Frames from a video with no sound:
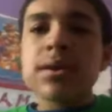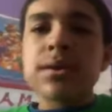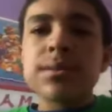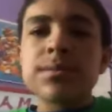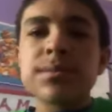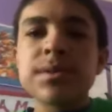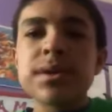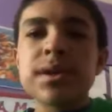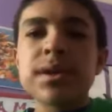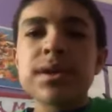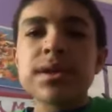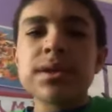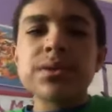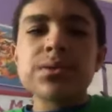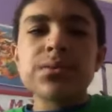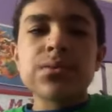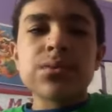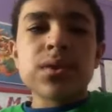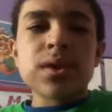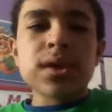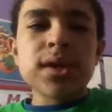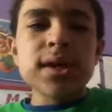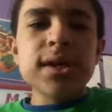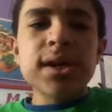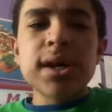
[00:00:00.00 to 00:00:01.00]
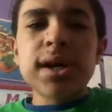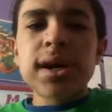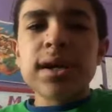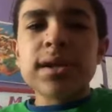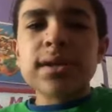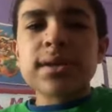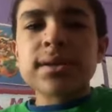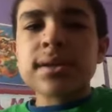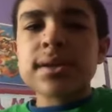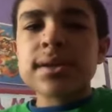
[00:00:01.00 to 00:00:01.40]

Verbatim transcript: because why not?